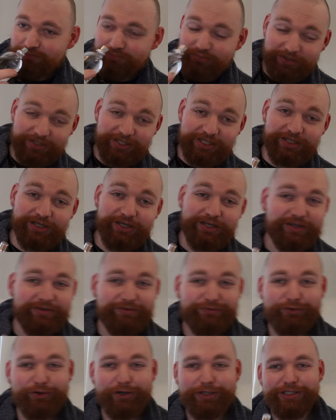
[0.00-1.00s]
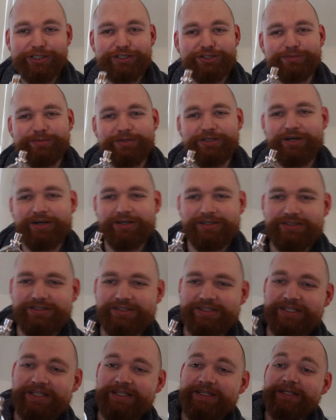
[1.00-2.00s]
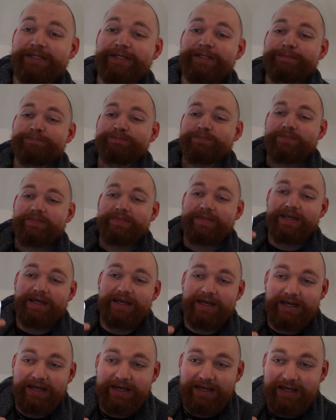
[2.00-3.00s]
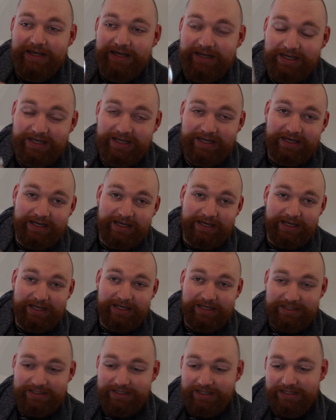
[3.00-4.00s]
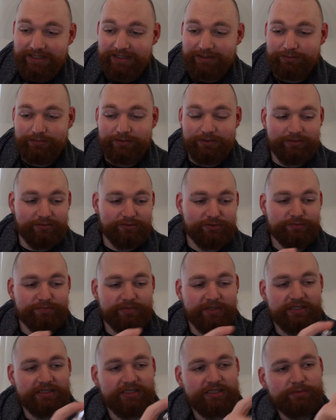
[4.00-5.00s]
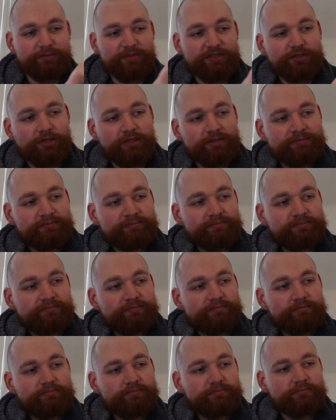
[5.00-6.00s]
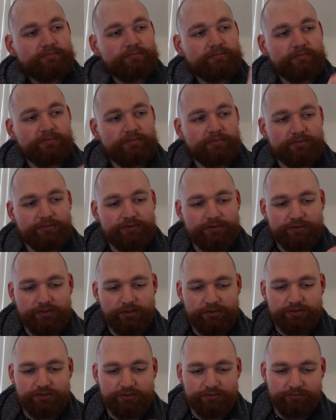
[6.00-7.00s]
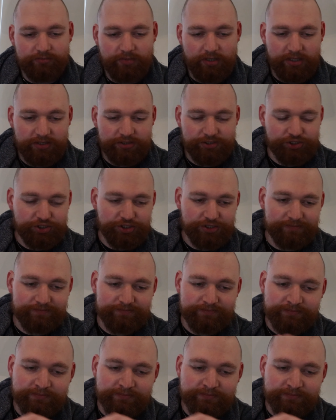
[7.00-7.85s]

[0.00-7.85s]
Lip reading: pretty funny, to be honest. We'll spray a little bit on, not too much.